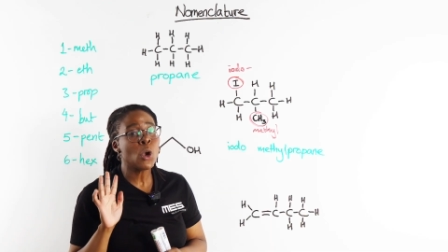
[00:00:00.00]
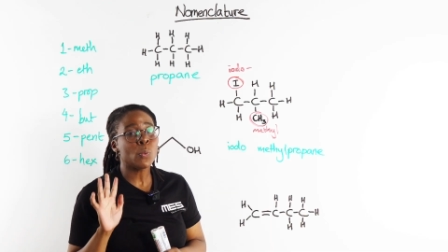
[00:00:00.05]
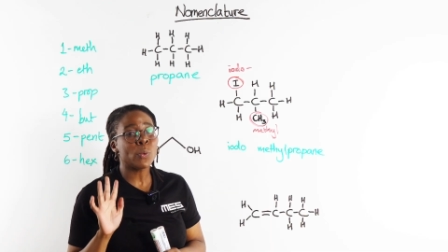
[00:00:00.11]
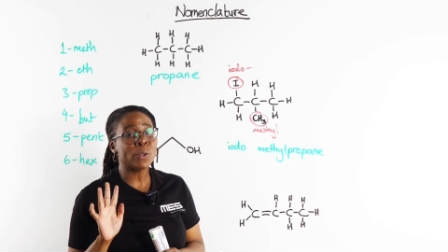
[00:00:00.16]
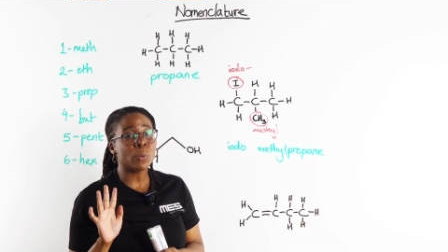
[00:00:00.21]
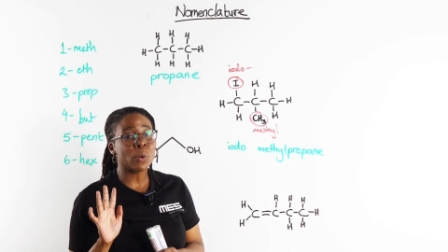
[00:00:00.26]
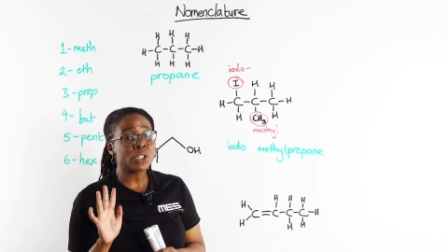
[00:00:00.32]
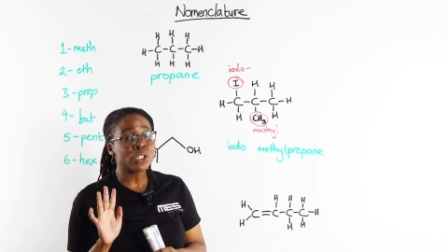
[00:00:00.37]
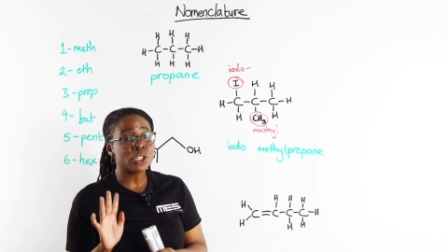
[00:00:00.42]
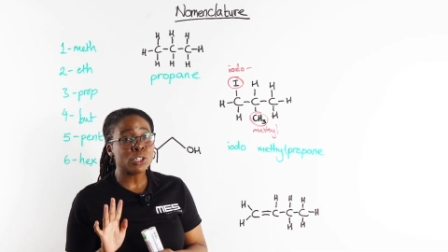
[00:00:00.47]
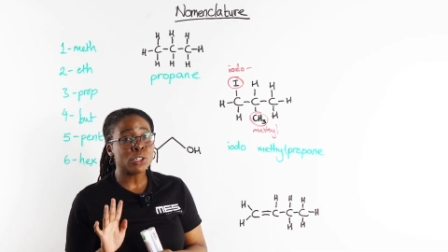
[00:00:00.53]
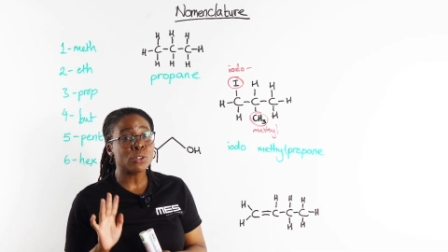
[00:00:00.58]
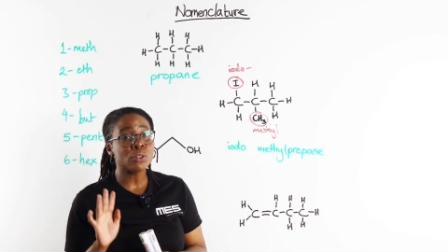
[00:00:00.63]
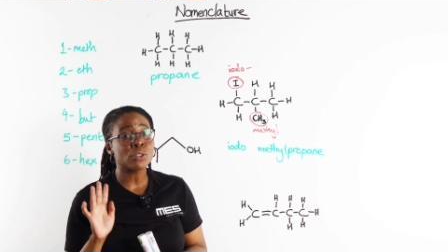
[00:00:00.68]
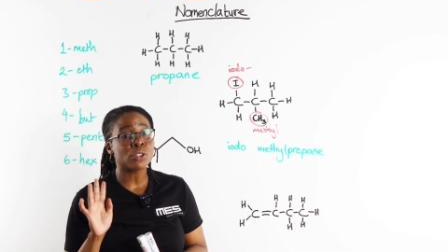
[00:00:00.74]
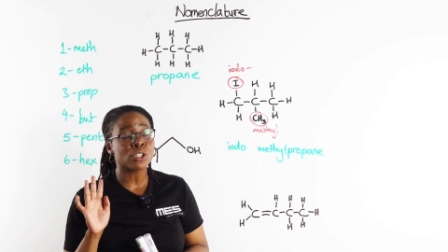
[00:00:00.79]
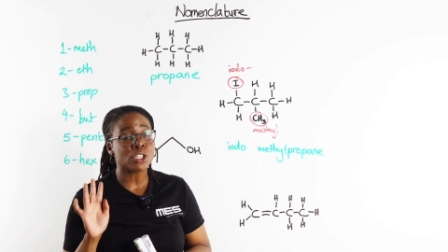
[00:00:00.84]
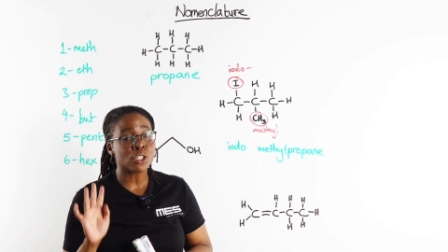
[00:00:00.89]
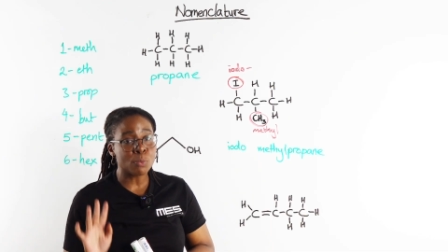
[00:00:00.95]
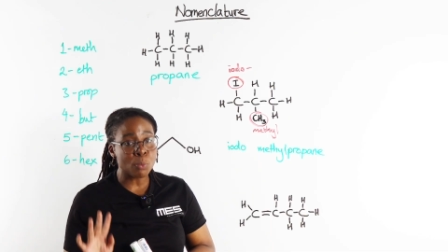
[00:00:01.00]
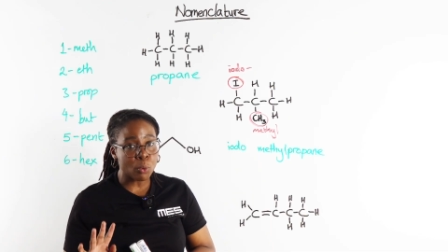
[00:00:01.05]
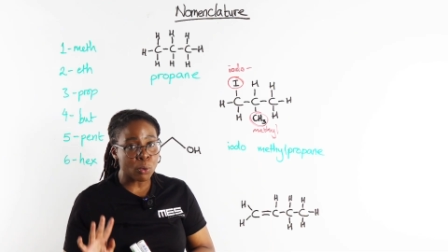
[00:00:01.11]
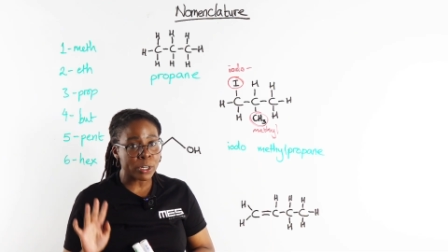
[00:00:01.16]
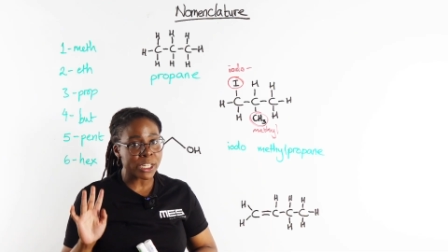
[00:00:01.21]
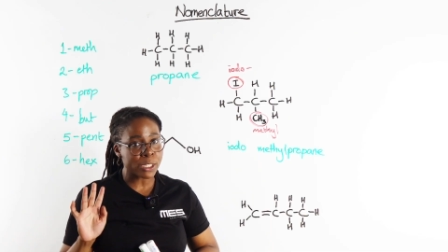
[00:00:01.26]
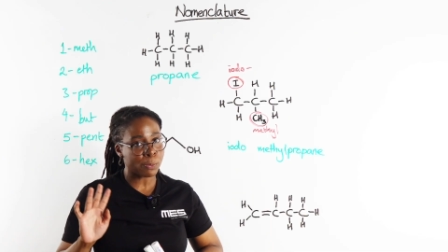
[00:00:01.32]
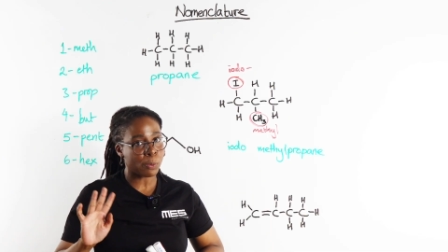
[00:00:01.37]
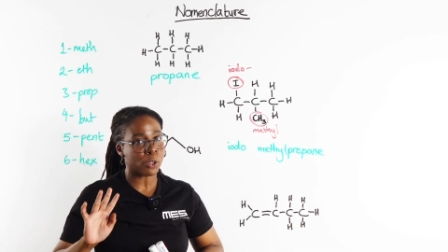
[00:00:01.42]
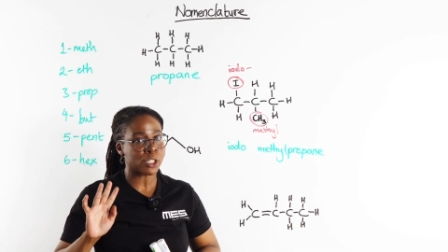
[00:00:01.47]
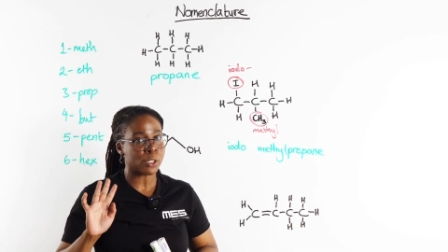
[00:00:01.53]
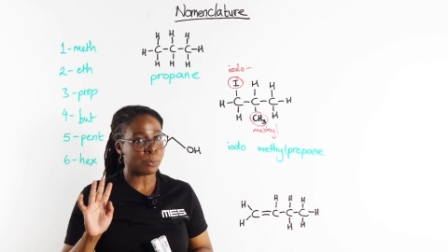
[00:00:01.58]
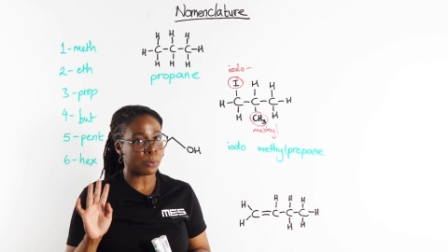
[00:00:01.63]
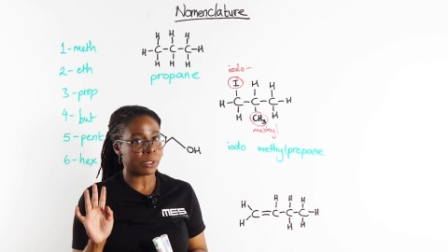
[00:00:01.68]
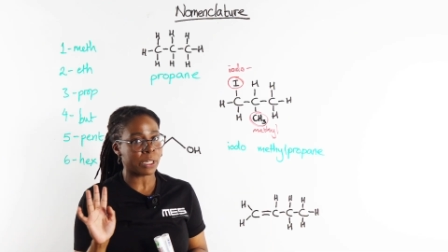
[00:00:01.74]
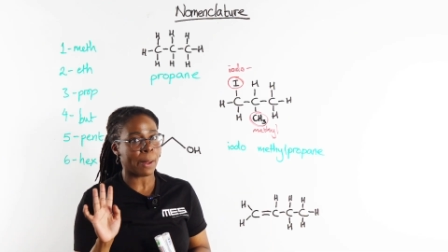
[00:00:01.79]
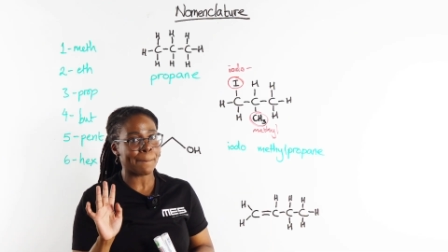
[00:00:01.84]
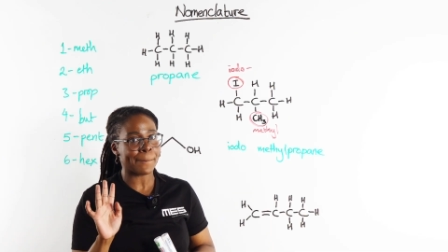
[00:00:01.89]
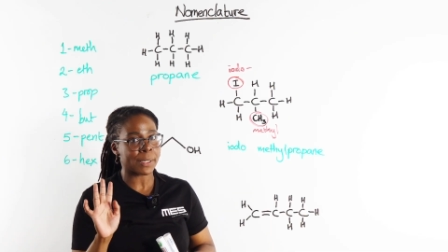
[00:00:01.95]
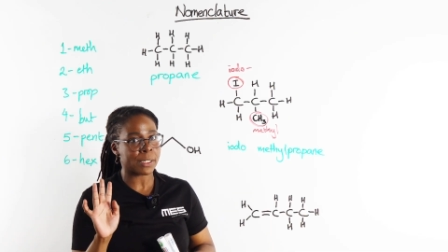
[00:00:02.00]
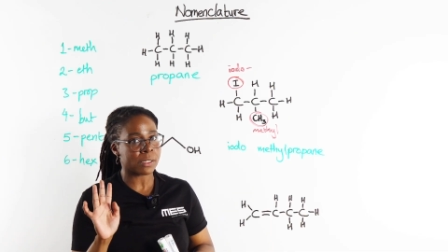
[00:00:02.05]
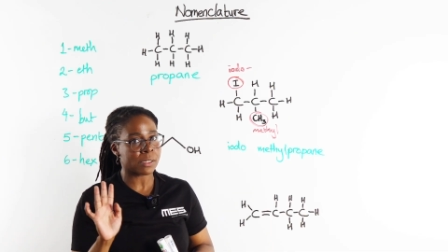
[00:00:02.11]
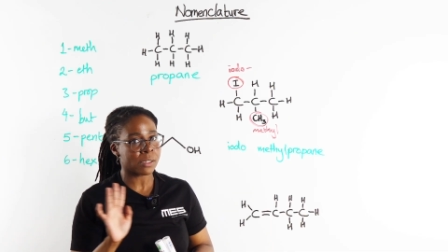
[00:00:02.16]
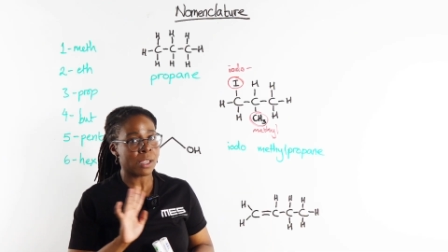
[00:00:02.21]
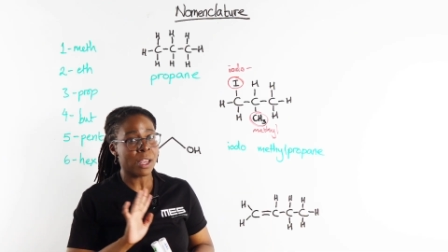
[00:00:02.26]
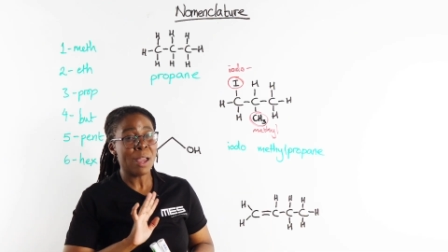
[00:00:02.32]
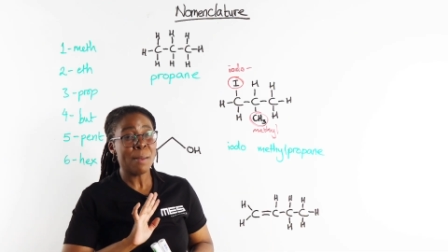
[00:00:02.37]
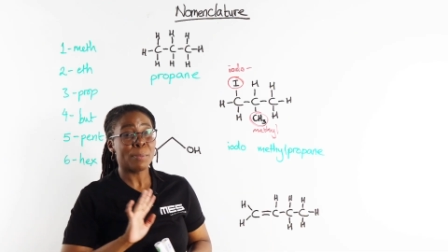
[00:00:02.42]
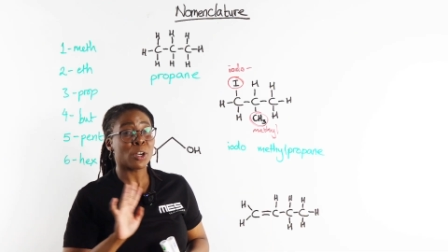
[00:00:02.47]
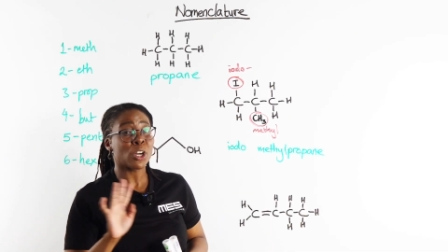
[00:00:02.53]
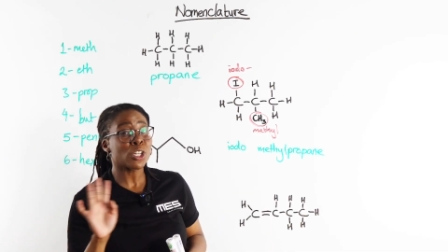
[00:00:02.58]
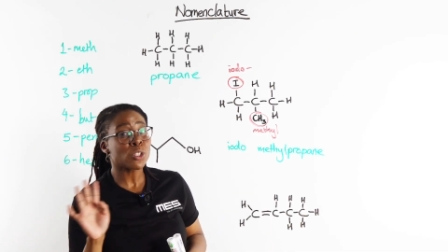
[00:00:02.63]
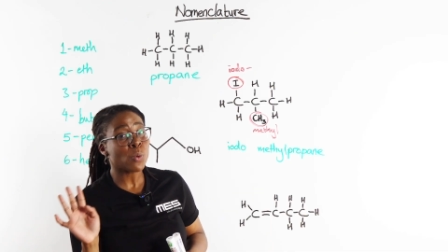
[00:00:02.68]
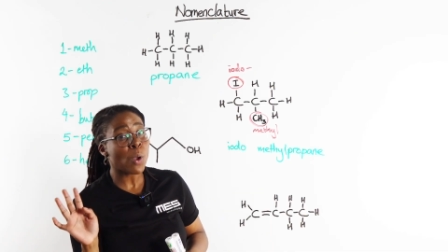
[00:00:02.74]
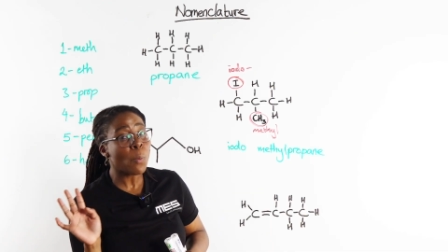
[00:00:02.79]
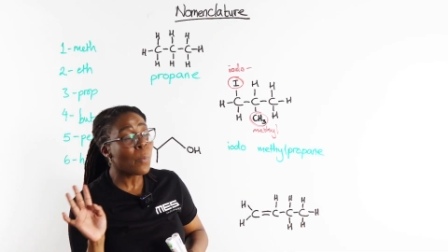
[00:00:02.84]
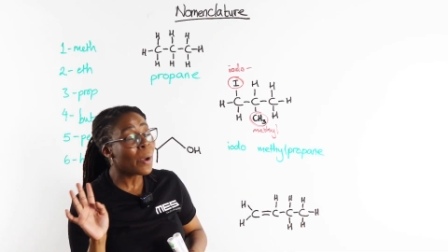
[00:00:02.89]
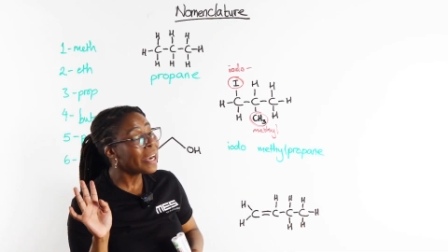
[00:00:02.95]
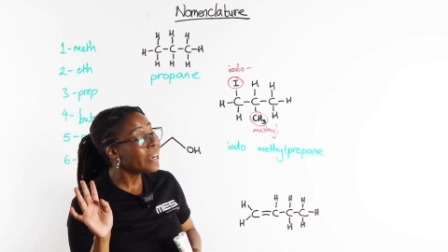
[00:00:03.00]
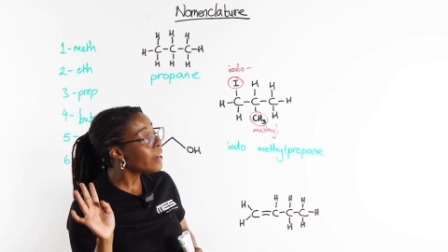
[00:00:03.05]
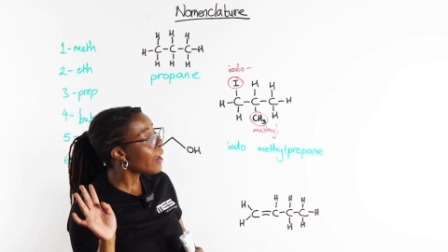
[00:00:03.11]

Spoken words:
we want to use the smallest possible numbers. Because when we're